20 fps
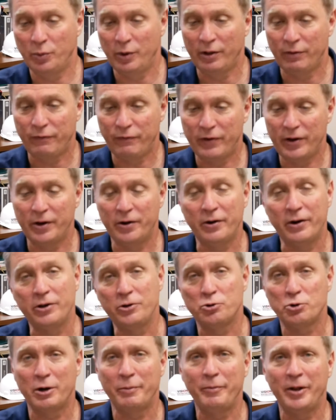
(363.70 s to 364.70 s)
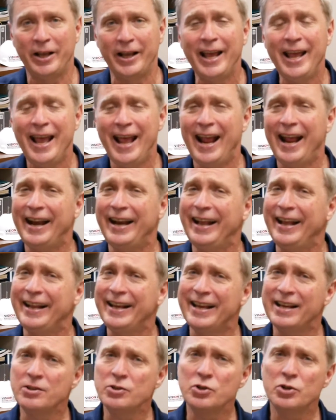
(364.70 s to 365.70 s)
with fear and trembling. And it
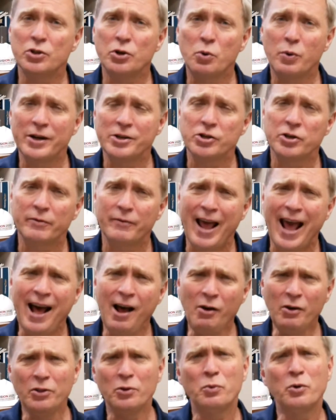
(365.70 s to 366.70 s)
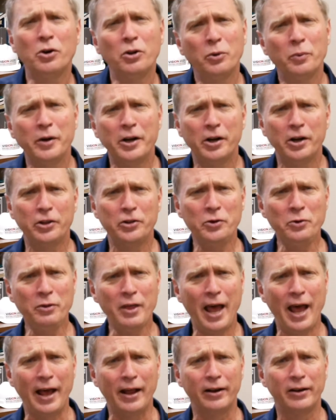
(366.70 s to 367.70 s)
gets to the question of how in the world are we going to do
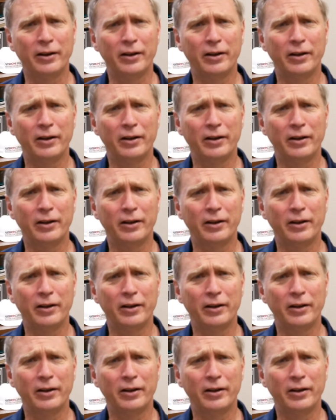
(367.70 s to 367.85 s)
that?